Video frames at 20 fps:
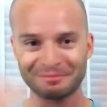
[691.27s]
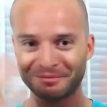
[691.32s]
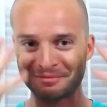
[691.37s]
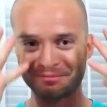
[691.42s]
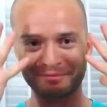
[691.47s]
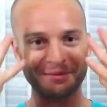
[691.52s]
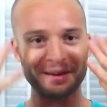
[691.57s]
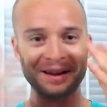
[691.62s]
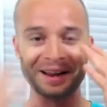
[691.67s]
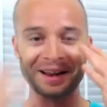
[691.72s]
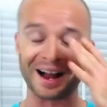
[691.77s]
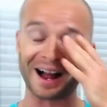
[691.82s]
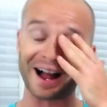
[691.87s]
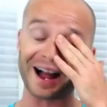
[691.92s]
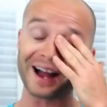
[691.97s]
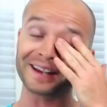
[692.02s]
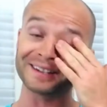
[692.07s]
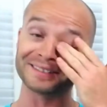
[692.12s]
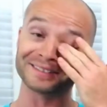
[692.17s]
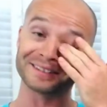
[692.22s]
my
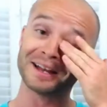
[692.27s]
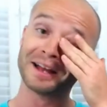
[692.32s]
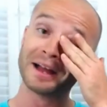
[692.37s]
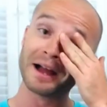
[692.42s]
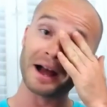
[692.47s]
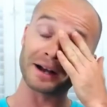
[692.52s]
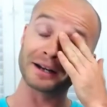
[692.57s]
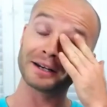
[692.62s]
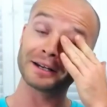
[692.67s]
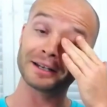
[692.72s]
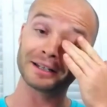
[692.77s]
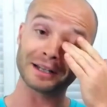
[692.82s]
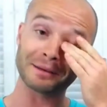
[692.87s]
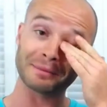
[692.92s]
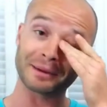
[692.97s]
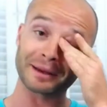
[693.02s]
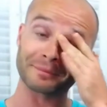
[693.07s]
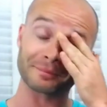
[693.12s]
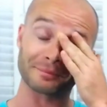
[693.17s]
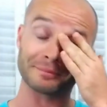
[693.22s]
eyes, I needed to
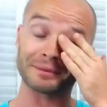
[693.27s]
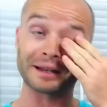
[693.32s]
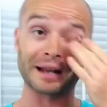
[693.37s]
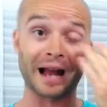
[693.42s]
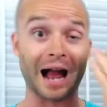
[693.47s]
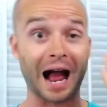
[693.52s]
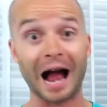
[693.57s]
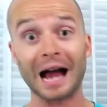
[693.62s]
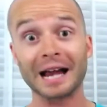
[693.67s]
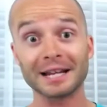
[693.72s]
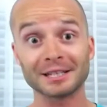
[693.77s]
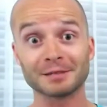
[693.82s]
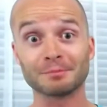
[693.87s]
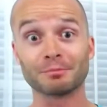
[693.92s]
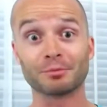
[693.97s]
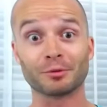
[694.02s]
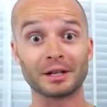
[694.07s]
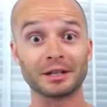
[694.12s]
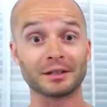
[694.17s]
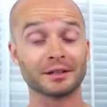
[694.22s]
let my eyes
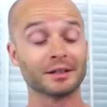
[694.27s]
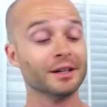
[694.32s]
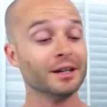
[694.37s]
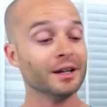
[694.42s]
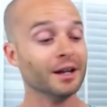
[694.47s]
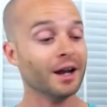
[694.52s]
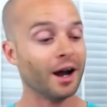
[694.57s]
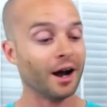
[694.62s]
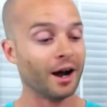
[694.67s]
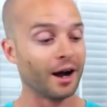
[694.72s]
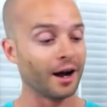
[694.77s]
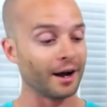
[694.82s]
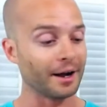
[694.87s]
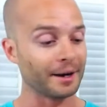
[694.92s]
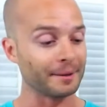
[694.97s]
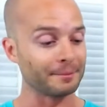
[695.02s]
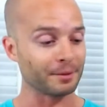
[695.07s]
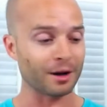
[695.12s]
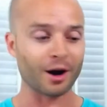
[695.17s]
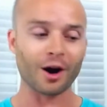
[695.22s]
breathe. But
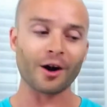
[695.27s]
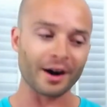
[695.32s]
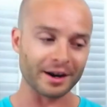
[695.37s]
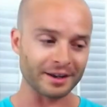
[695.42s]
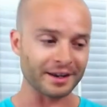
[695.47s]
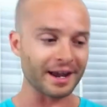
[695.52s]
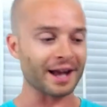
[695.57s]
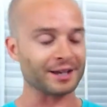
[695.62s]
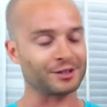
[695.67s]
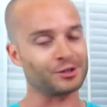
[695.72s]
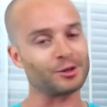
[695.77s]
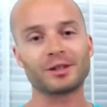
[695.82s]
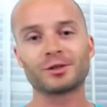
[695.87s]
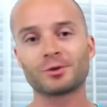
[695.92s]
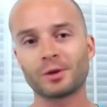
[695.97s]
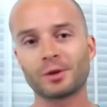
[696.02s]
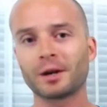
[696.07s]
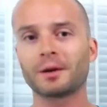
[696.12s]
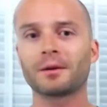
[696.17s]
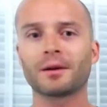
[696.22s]
all right, yeah. So I
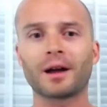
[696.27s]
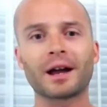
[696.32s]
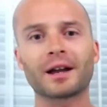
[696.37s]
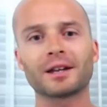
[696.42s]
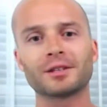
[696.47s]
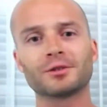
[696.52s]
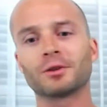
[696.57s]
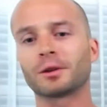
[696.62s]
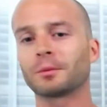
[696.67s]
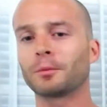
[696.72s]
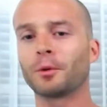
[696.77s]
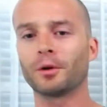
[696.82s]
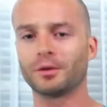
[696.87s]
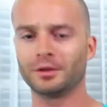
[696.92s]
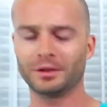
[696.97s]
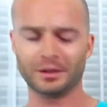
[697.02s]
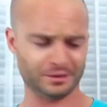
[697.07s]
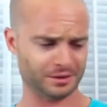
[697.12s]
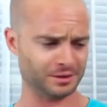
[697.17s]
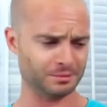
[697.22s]
could drink more
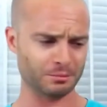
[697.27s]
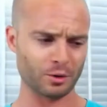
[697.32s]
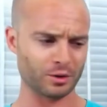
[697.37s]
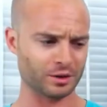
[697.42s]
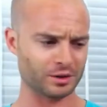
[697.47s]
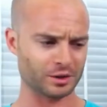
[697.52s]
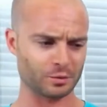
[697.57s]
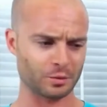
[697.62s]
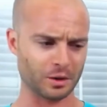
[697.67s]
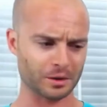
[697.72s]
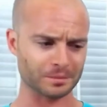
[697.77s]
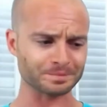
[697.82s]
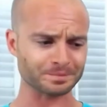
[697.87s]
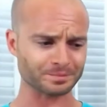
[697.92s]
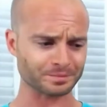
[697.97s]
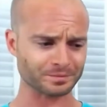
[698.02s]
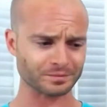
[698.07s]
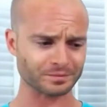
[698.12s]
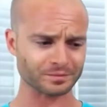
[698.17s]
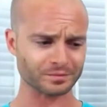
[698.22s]
than just one.
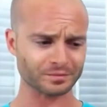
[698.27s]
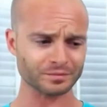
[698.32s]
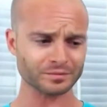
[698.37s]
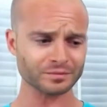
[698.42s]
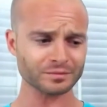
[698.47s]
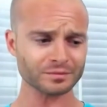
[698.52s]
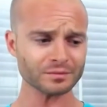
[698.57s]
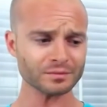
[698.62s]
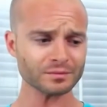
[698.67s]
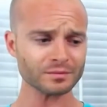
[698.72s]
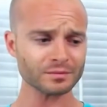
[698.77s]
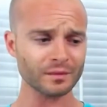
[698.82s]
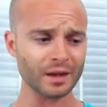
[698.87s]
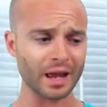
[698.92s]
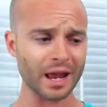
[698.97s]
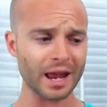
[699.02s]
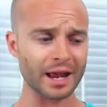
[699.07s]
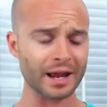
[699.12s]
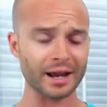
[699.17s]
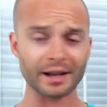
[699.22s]

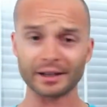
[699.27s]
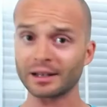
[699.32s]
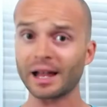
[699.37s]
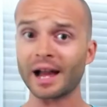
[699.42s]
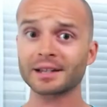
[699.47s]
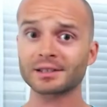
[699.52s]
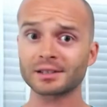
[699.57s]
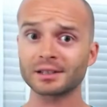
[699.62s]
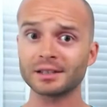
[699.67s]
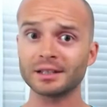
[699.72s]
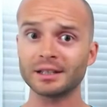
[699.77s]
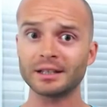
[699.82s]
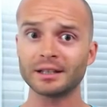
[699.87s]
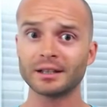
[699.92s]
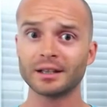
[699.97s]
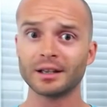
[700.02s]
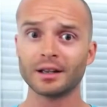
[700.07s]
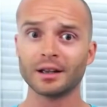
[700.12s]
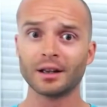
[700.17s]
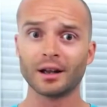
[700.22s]
And
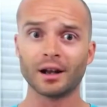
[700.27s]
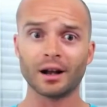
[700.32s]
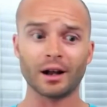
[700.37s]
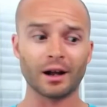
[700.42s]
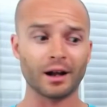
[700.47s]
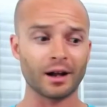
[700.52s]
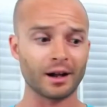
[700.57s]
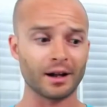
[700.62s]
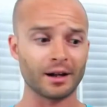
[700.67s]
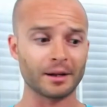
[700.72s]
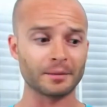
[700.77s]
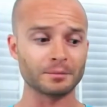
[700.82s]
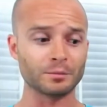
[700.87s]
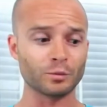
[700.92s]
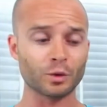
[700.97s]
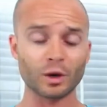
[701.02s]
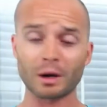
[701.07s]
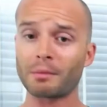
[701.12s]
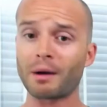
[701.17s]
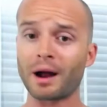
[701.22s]
lastly,
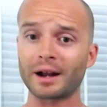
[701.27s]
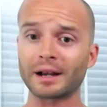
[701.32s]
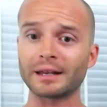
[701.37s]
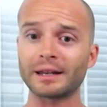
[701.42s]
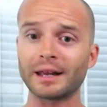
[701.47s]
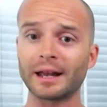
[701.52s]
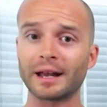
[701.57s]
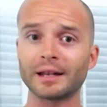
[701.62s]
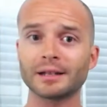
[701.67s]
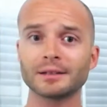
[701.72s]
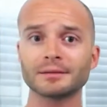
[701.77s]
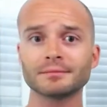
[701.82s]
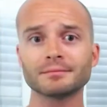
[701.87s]
would I buy it again?